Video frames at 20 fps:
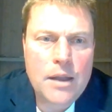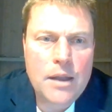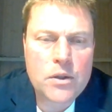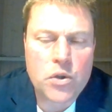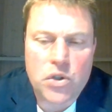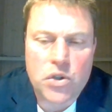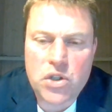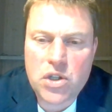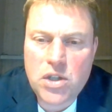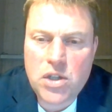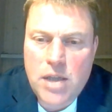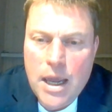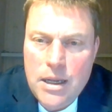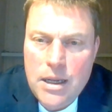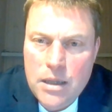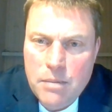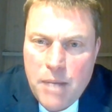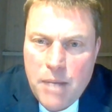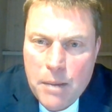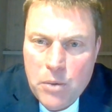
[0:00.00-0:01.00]
to
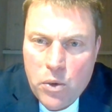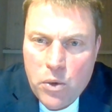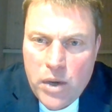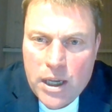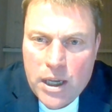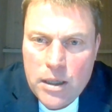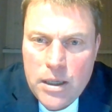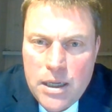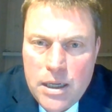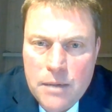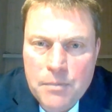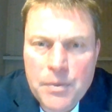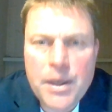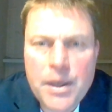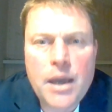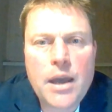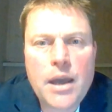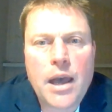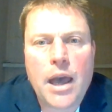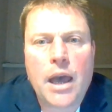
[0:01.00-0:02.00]
scale them up quickly
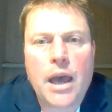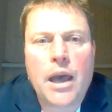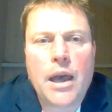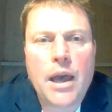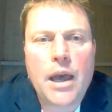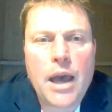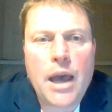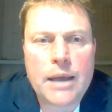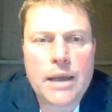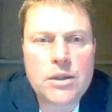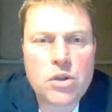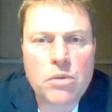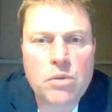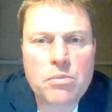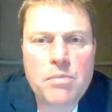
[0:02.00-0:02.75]
and to